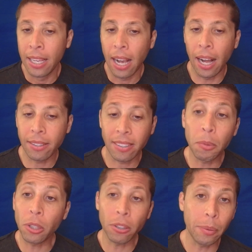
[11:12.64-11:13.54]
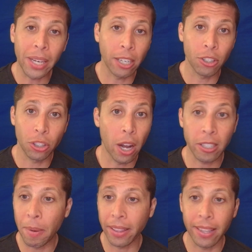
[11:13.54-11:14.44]
Uh, similarly, we kind of just talked
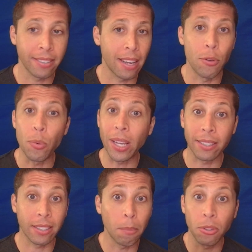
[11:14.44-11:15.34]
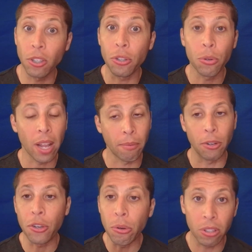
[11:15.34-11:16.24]
about this. If you can substitute and
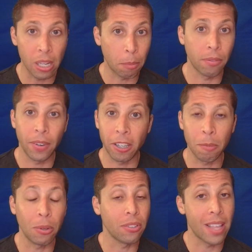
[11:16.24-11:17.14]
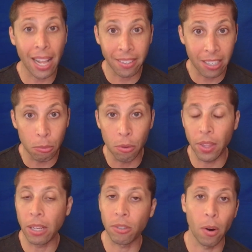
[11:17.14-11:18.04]
reduce the number of variables, that's going to move
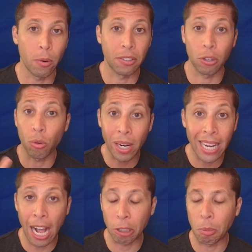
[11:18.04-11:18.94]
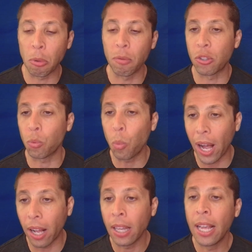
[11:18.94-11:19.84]
things forward. It's a great algebra move as
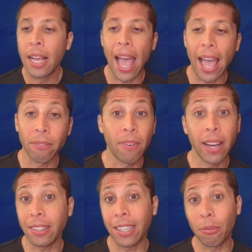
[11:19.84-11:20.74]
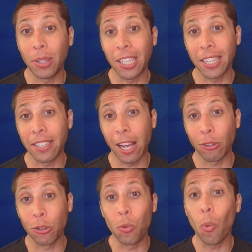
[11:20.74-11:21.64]
well. And finally, if we can get down
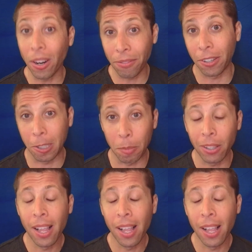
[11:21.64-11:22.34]
to one variable,